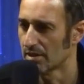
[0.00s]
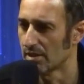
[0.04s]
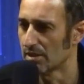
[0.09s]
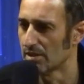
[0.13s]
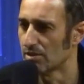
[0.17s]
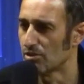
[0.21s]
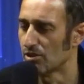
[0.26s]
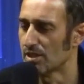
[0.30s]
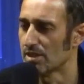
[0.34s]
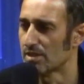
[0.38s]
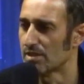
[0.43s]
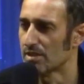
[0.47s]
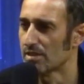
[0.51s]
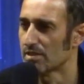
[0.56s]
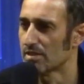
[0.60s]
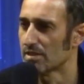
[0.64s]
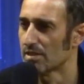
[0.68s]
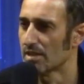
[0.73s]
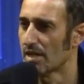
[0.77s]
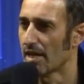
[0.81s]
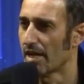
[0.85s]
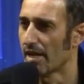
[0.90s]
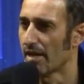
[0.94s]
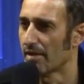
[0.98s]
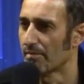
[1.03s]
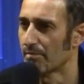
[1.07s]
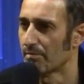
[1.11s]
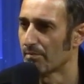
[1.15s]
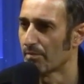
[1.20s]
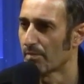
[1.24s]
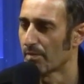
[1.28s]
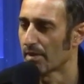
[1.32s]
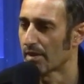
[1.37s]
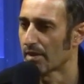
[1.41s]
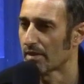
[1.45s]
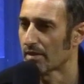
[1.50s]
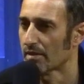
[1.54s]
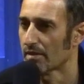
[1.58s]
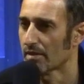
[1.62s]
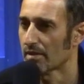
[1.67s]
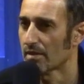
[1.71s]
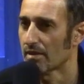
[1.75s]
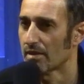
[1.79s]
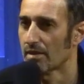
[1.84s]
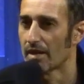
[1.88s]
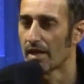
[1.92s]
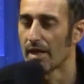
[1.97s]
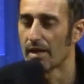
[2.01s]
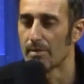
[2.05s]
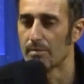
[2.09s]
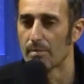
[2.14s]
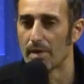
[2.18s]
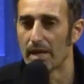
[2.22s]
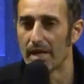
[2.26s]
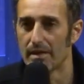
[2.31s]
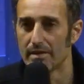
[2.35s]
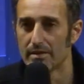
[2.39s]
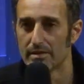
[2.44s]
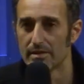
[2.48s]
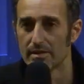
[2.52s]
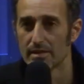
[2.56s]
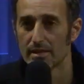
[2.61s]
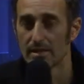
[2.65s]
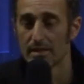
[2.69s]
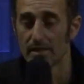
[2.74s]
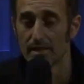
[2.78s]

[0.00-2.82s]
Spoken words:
In Jesus' name, amen.